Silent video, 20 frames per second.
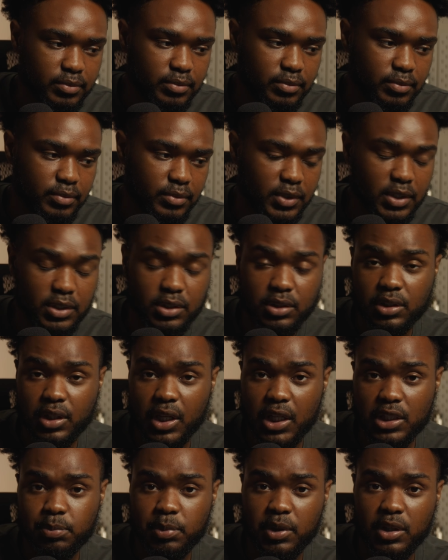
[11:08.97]
This is not
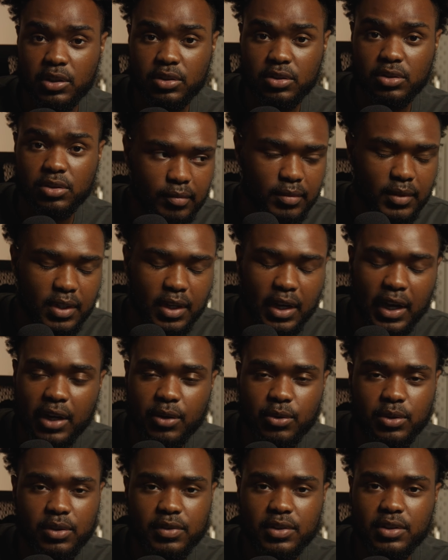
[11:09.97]
sponsored.
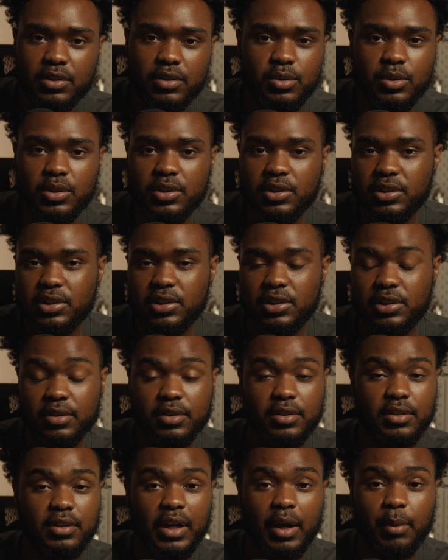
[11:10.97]
You can see
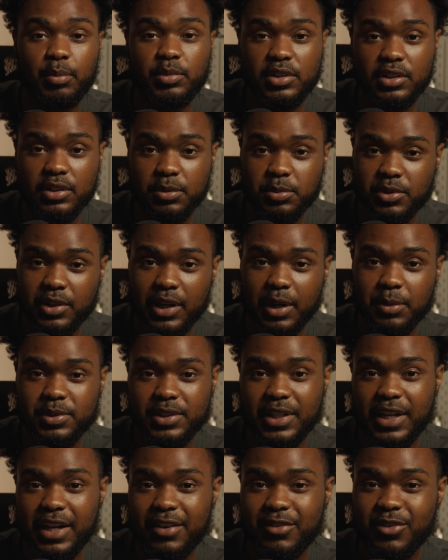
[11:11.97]
how many subscribers I
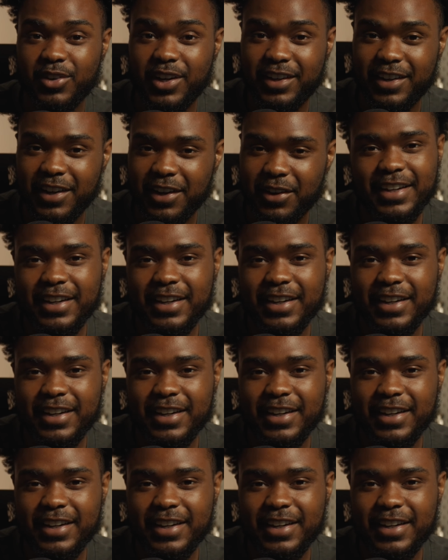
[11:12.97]
have right now.